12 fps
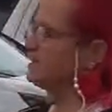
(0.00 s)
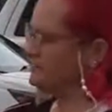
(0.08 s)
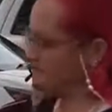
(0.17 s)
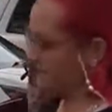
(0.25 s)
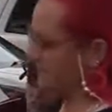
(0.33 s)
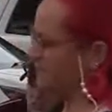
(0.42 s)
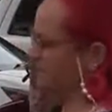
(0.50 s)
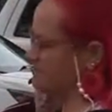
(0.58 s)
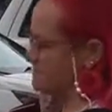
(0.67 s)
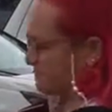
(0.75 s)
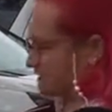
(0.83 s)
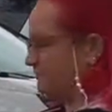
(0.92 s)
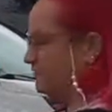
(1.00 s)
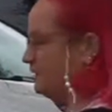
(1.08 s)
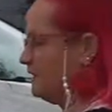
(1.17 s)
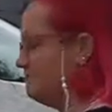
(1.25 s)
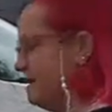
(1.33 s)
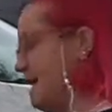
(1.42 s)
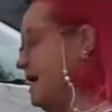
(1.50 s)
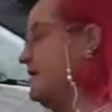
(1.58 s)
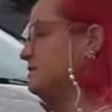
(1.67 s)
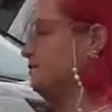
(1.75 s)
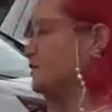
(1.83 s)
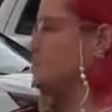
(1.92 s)
That's like giving in the stuff you don't want to
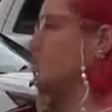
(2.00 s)
handle,